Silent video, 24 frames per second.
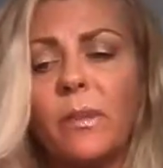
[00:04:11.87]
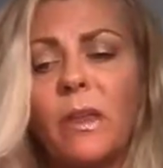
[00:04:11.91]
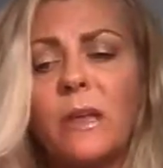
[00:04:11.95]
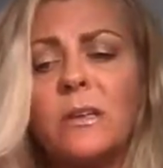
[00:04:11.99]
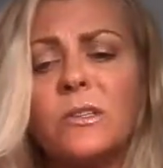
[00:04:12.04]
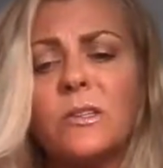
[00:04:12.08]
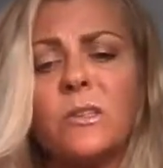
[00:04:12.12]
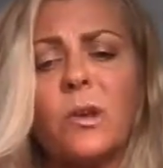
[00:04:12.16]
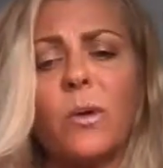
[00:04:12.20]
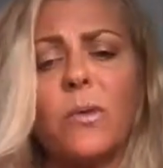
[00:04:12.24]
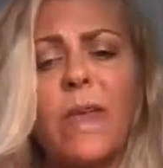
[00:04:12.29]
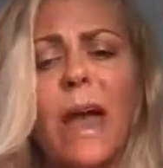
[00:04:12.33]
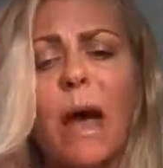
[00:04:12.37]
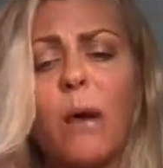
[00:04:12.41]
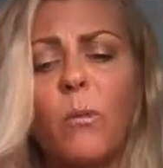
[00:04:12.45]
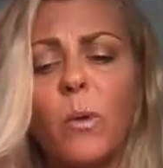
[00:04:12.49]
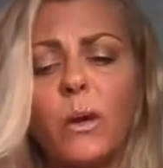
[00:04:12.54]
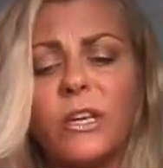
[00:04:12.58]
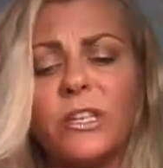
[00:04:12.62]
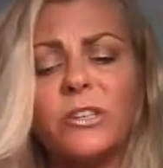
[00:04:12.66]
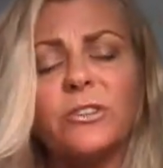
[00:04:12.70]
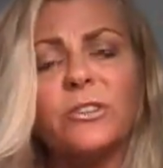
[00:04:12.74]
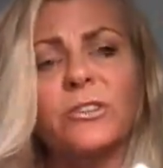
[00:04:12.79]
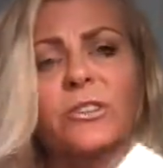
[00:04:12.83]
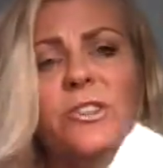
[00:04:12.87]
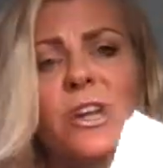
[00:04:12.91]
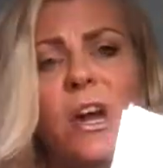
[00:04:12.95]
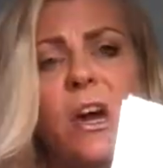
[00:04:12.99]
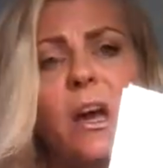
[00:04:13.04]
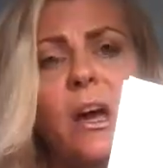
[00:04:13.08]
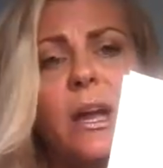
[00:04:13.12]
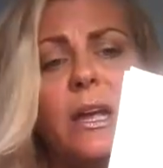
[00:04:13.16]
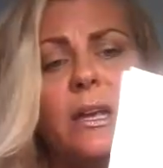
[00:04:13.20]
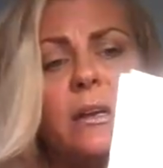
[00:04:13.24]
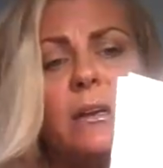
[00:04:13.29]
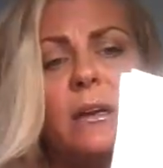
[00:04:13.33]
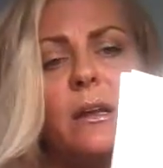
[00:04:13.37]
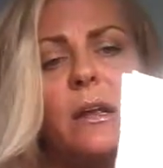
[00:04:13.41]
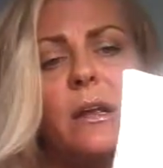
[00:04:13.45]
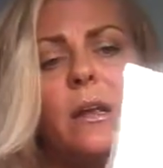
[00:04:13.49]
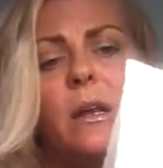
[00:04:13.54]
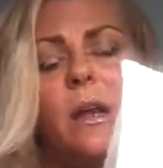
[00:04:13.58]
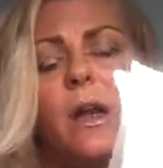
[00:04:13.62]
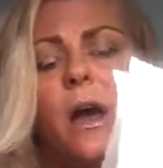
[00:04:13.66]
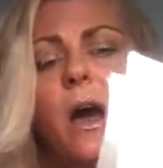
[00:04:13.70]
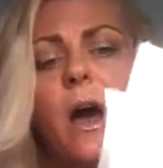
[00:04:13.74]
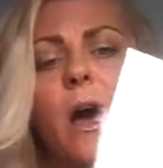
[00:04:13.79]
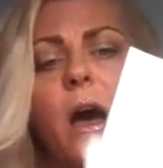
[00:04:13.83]
So that when you're done,
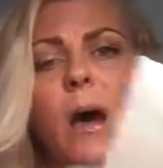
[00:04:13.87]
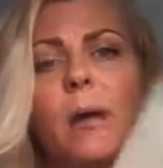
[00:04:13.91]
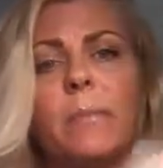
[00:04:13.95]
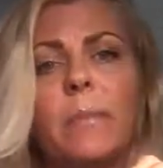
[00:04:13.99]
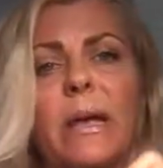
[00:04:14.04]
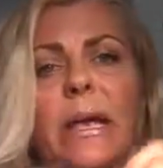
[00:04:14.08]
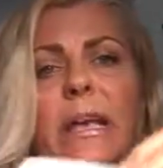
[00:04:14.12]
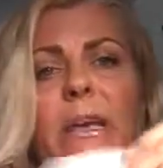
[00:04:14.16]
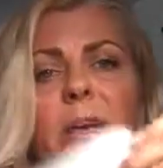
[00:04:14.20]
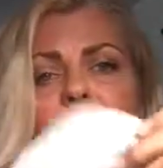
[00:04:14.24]
um, it